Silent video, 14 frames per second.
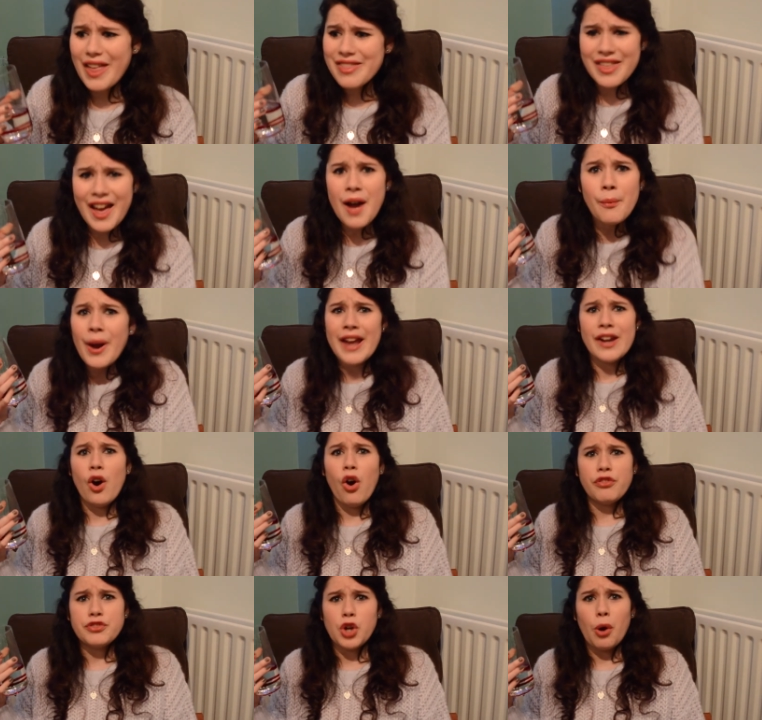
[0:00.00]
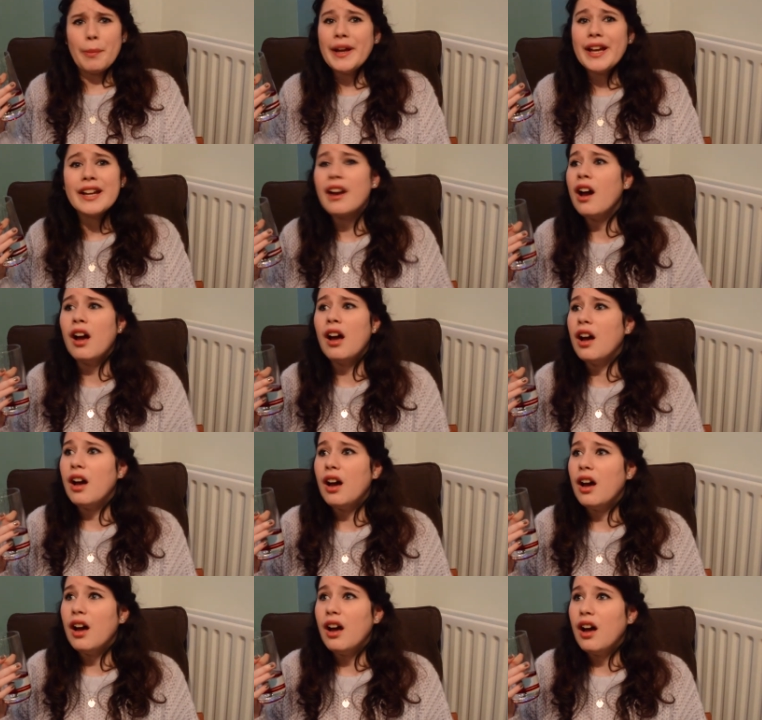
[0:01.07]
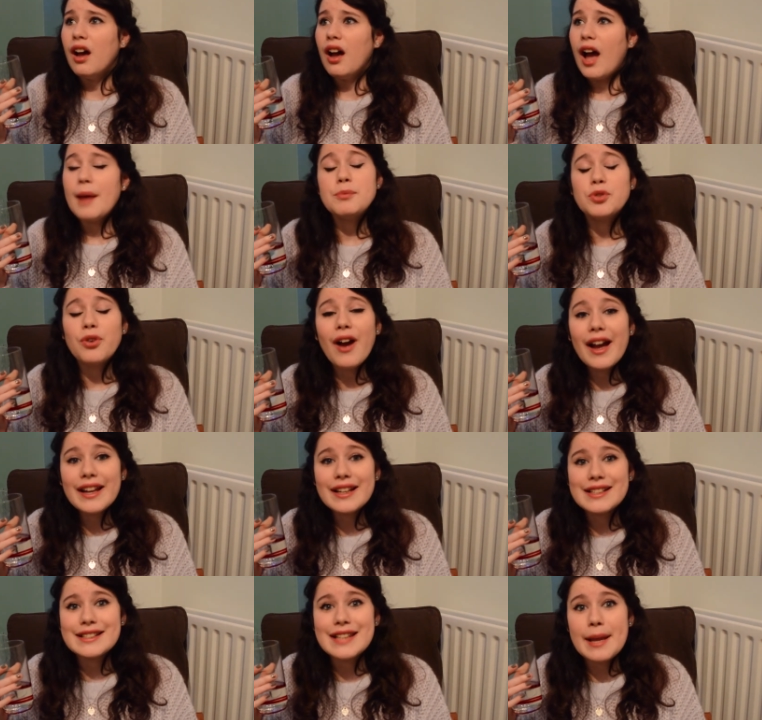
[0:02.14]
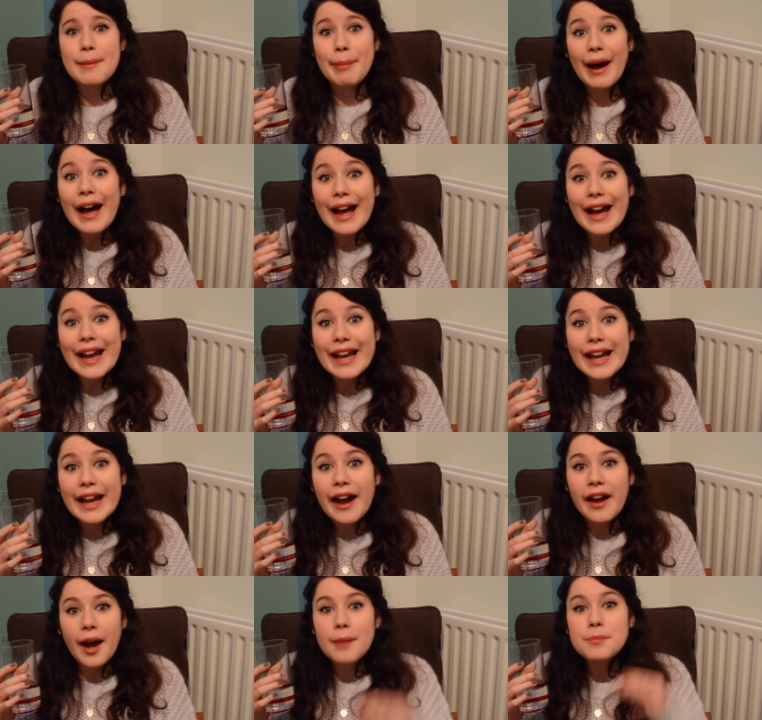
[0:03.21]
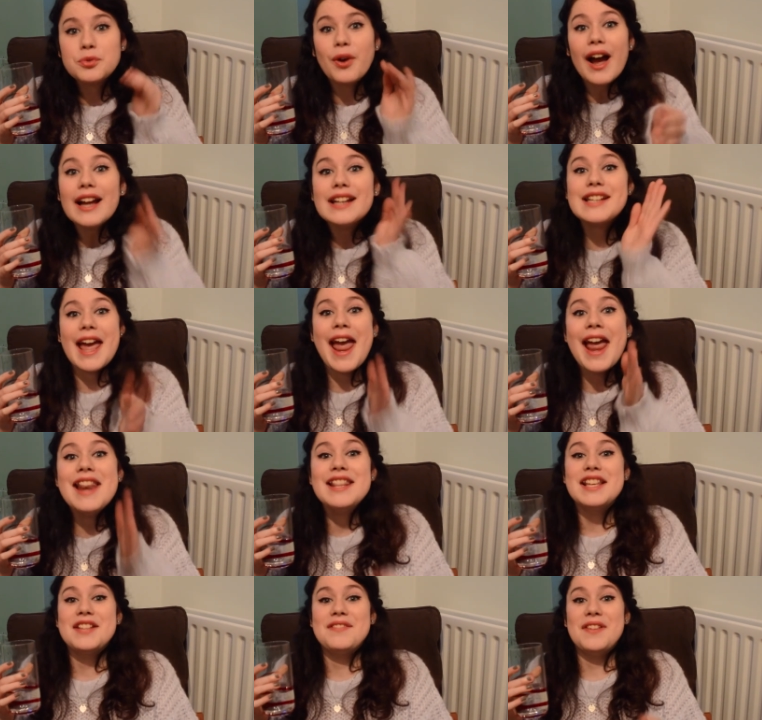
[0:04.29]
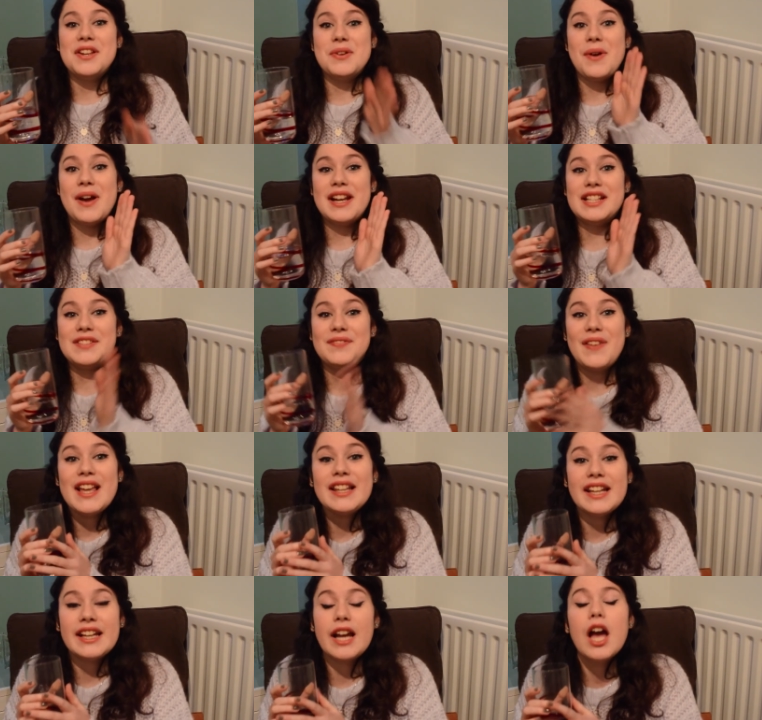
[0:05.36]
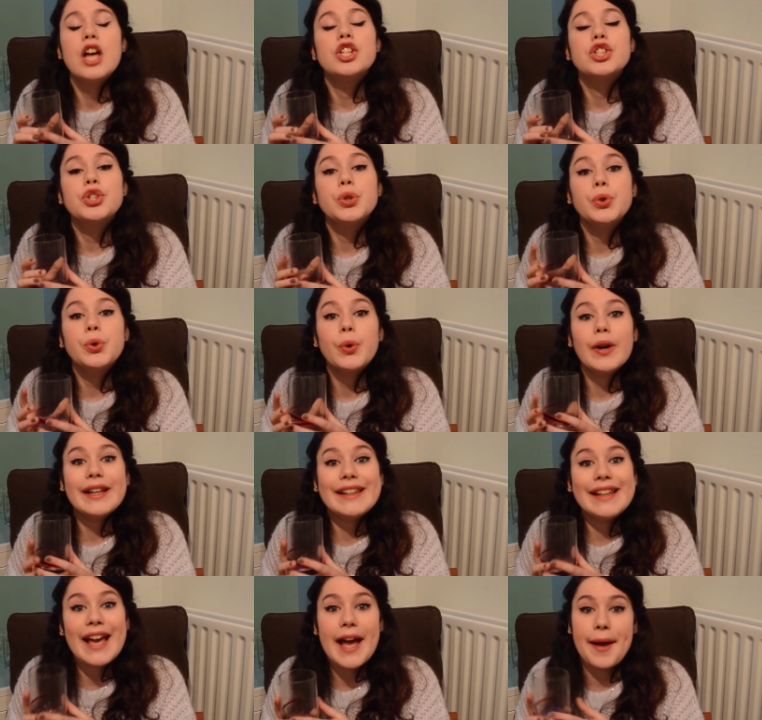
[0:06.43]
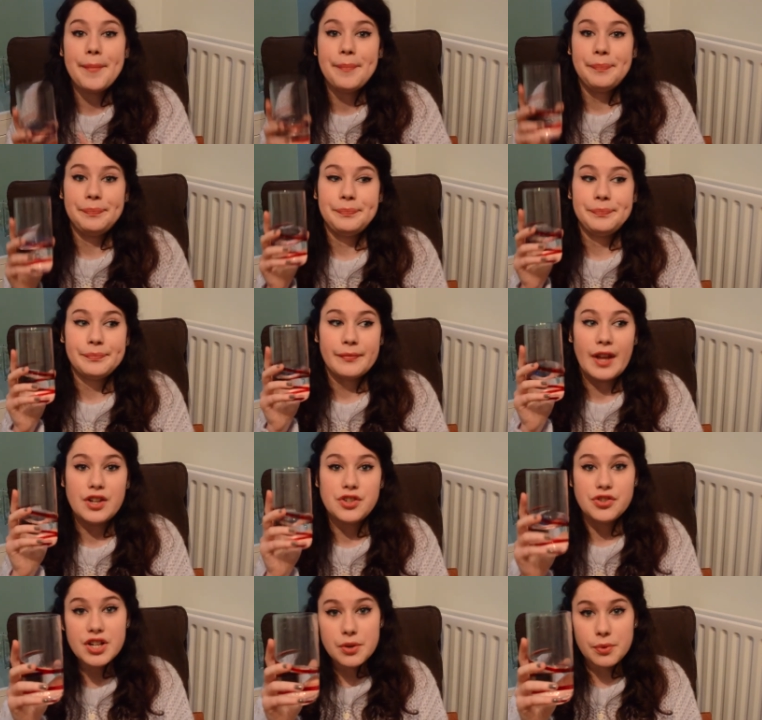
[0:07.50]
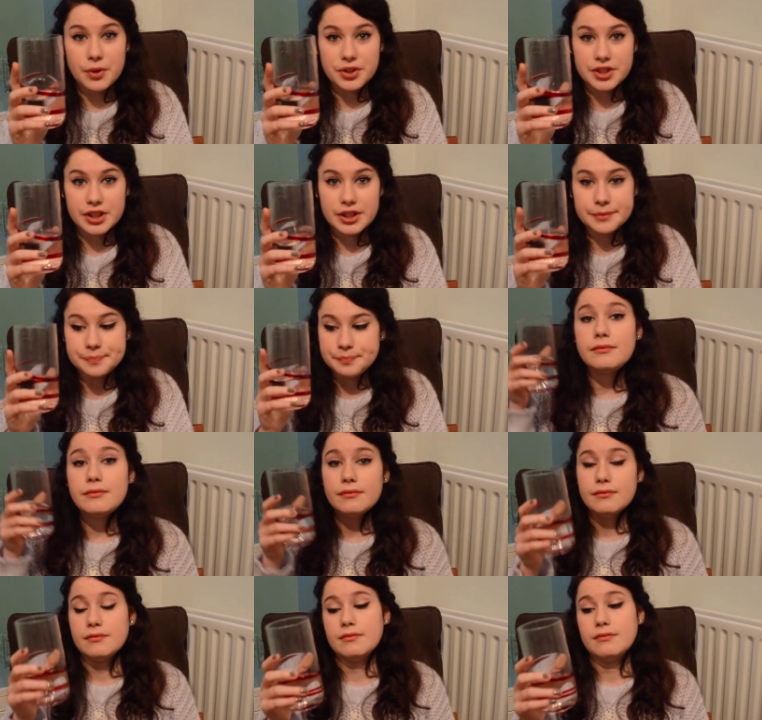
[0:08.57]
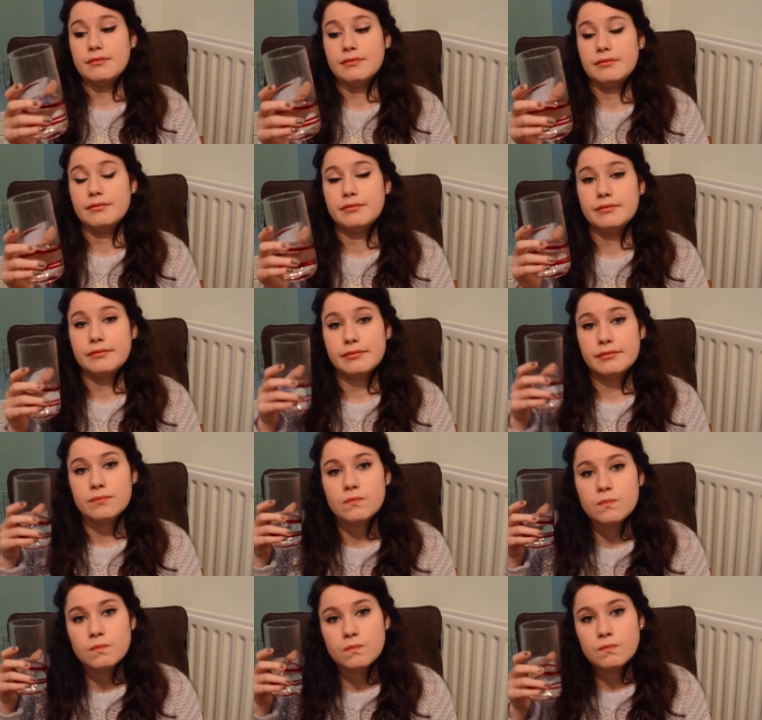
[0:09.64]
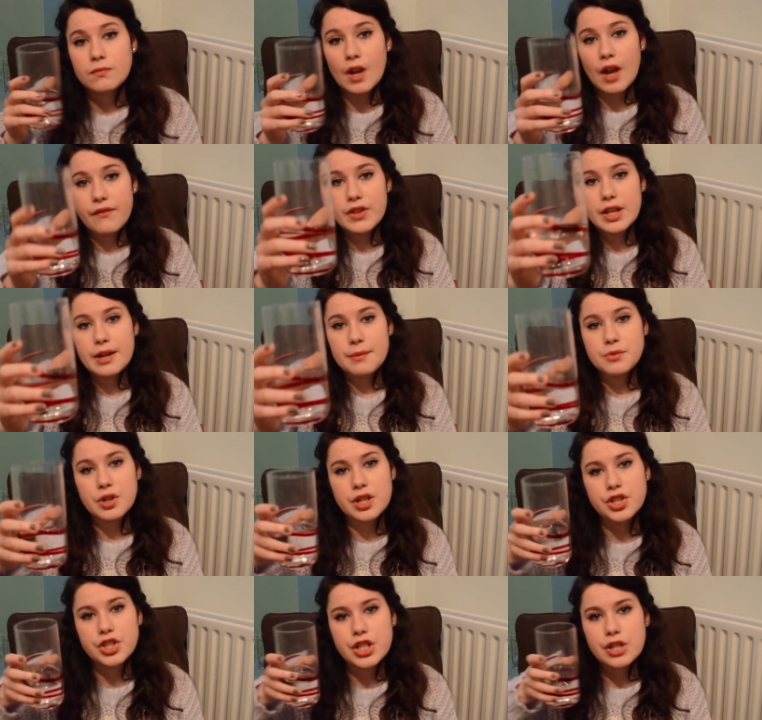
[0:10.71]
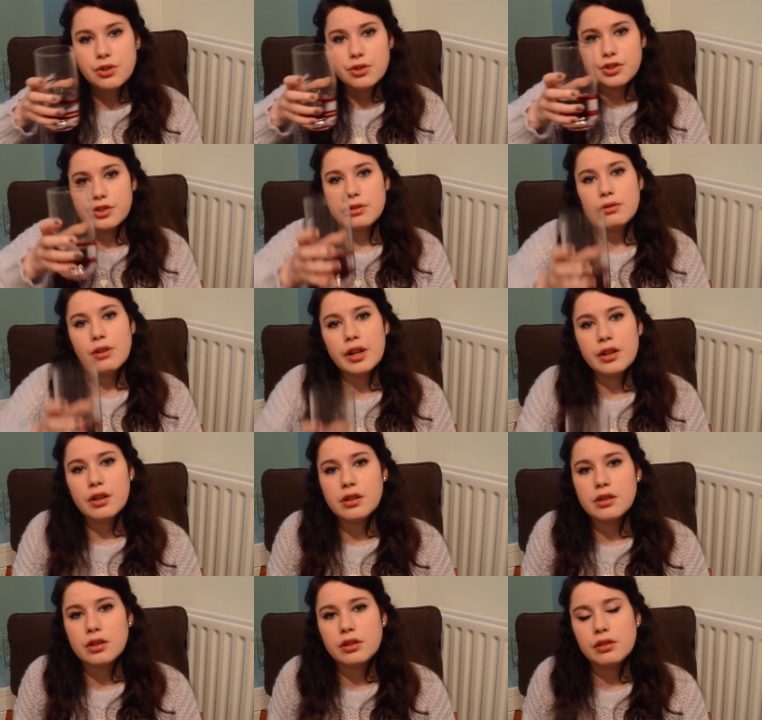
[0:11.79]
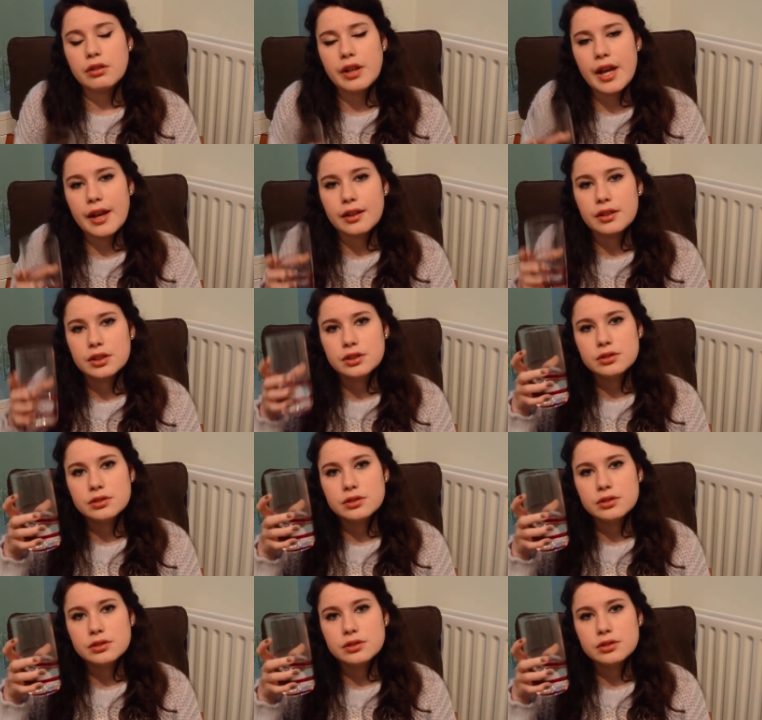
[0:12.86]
That went off topic. I'm trying to say bye. I'm trying to end this video and it's failing. So yeah, Drink water. I feel like I'm trying to cheers you. I could, yeah.